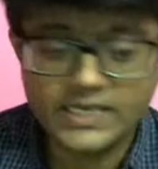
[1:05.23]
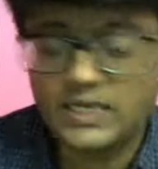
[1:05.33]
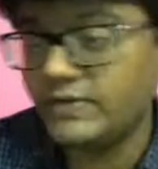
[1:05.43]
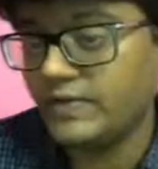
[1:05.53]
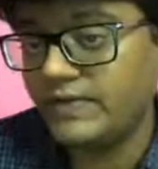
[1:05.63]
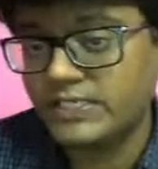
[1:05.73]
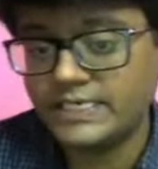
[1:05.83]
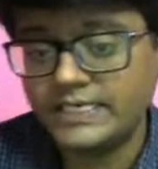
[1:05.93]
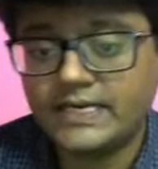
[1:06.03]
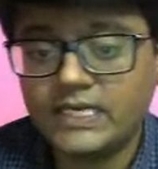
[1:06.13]
of
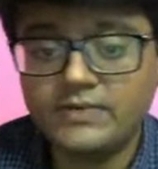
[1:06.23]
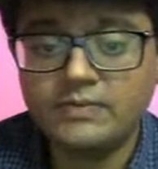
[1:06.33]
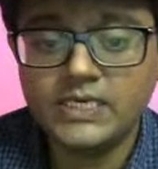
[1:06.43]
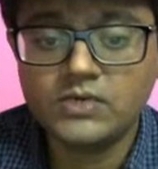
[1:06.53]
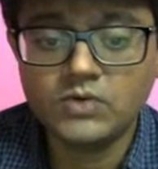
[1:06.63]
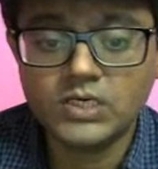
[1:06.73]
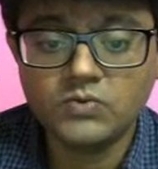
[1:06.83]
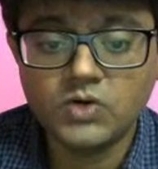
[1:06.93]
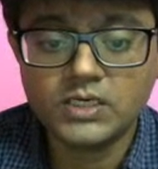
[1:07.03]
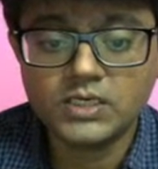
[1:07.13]
deviation? Delta will be equal to
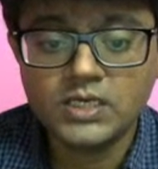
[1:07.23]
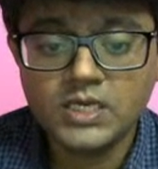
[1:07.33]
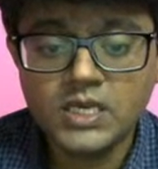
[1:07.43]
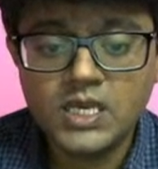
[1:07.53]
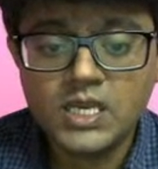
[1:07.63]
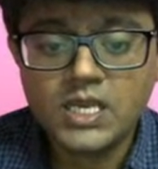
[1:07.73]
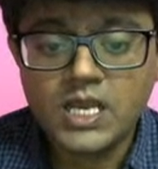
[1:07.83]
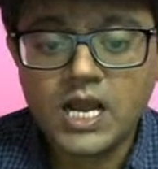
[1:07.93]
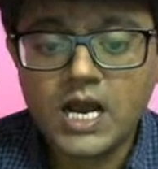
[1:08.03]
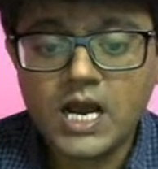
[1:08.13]
what?
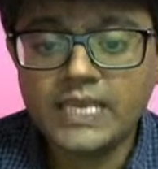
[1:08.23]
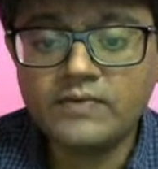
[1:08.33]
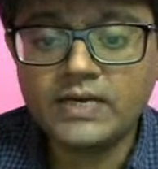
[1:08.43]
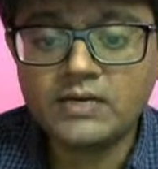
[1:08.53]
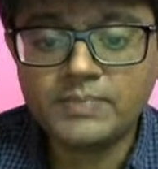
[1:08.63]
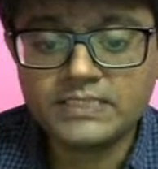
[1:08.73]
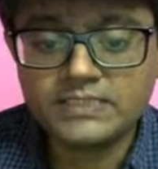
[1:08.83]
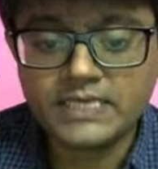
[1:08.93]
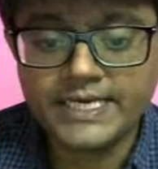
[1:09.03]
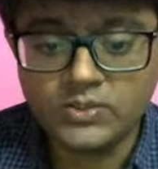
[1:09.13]
I1 plus
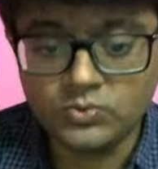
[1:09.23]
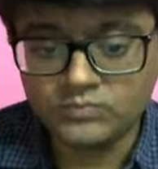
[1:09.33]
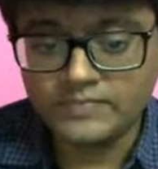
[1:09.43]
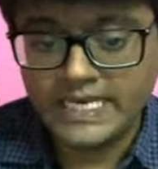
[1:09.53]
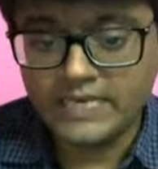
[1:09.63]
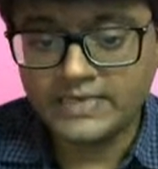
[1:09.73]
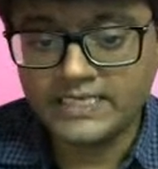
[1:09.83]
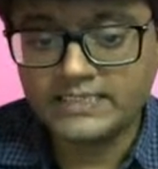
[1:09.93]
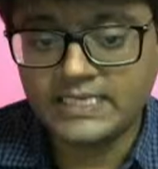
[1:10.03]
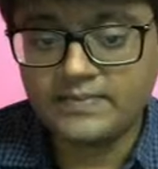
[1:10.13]
I2. I1
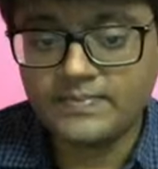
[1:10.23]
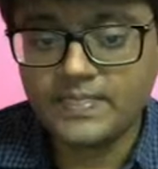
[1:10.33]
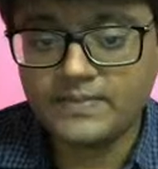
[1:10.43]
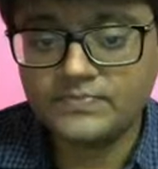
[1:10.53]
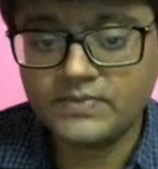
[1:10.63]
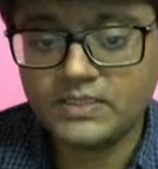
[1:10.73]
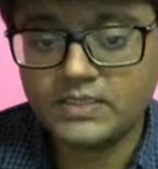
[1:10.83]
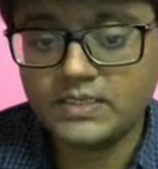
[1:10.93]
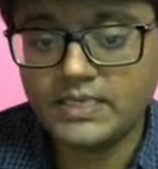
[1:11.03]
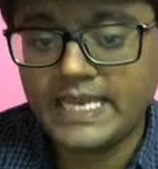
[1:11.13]
is the
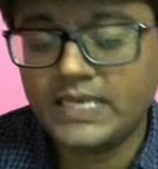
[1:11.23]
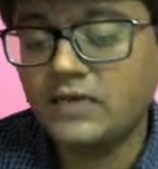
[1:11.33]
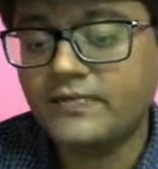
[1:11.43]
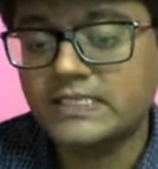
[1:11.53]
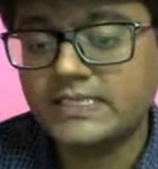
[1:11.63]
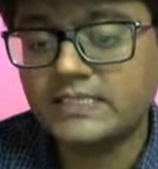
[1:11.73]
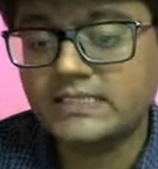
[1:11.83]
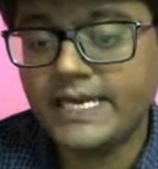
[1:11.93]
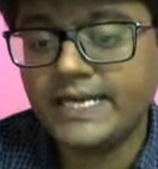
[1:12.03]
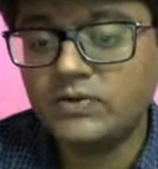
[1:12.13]
angle of incidence,
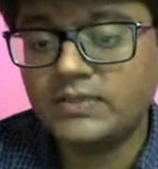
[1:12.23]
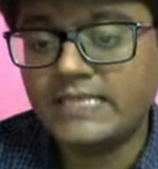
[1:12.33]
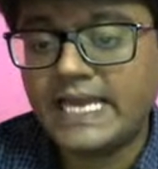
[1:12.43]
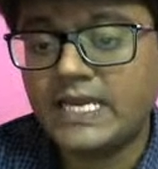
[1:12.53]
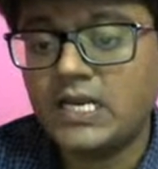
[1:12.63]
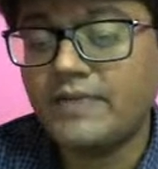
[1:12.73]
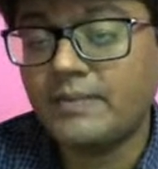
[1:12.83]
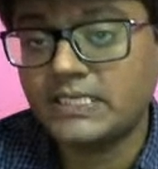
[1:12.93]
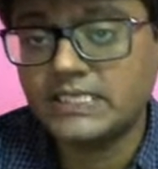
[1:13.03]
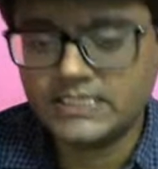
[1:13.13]
I2 is the angle of
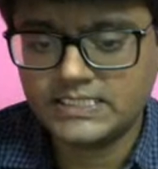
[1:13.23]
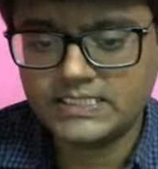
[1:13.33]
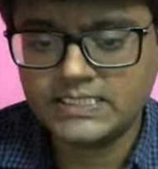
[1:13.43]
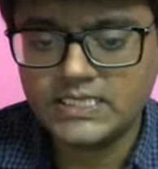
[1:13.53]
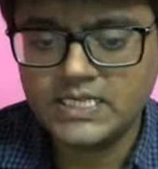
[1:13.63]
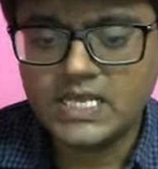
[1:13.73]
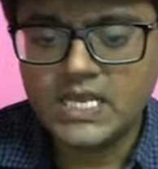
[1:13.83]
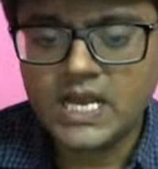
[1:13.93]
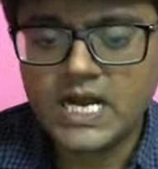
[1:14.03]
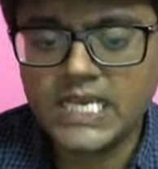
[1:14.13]
emergence.
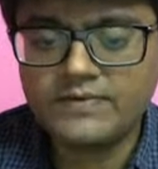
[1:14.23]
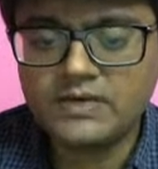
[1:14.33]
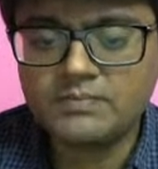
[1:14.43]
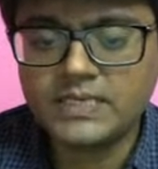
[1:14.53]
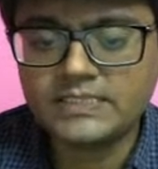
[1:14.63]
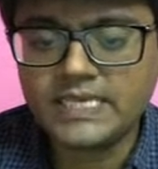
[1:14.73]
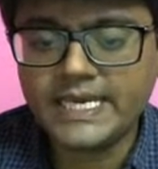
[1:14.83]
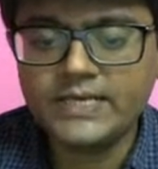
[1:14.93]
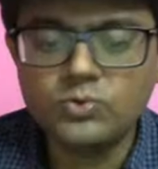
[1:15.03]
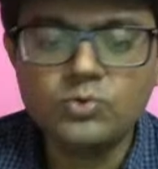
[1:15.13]
I1 plus
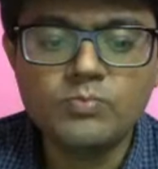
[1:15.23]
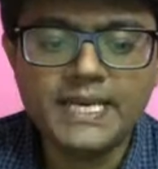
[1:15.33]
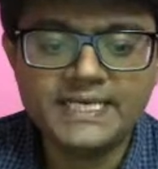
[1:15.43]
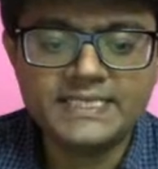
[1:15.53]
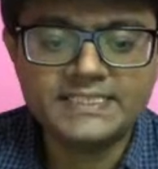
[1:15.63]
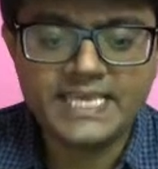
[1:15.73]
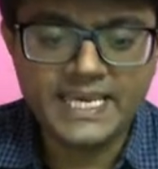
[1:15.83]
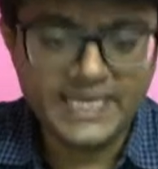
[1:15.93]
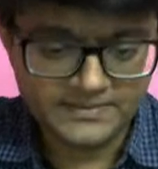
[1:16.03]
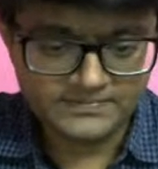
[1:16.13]
I2 minus
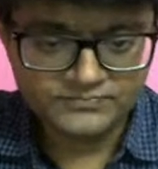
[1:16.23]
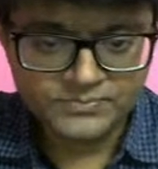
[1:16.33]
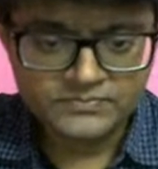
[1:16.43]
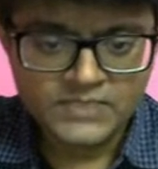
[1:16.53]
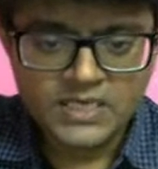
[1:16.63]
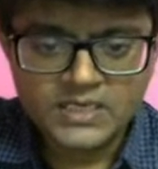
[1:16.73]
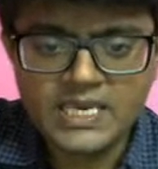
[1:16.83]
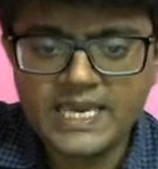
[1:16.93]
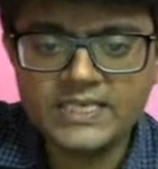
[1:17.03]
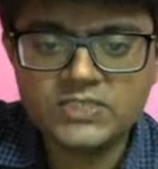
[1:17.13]
A.
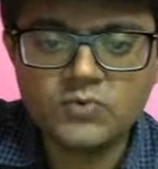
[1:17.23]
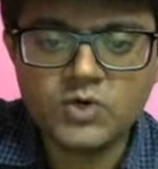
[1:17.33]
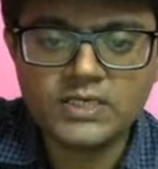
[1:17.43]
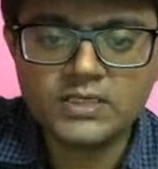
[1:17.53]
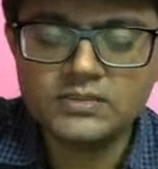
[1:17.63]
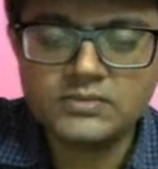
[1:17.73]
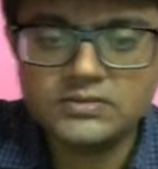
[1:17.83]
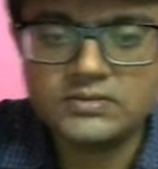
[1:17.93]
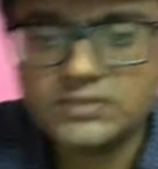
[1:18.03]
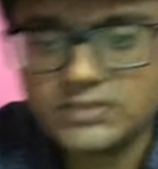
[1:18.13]
A is what?
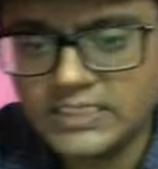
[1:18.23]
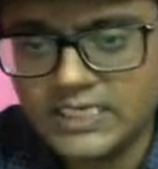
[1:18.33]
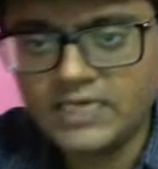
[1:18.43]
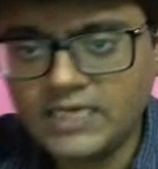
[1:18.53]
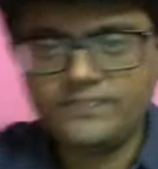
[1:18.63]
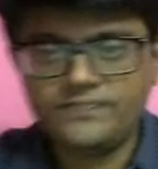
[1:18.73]
The